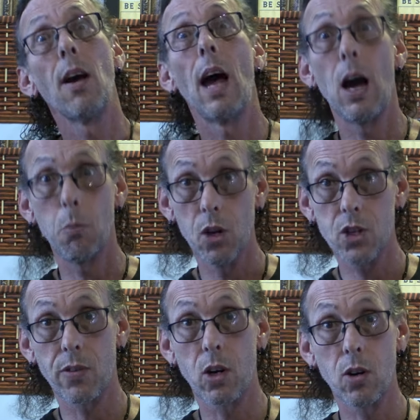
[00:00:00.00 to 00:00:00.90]
how
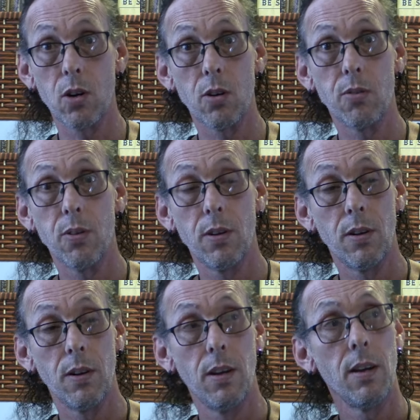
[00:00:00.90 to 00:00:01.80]
much of a curve,
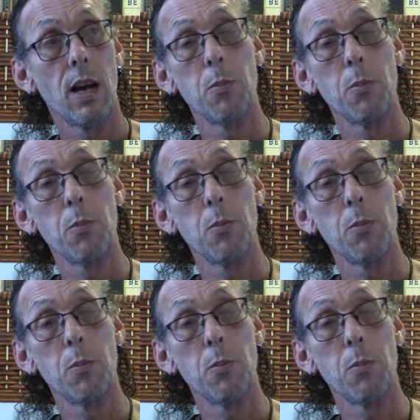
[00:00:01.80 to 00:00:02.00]
how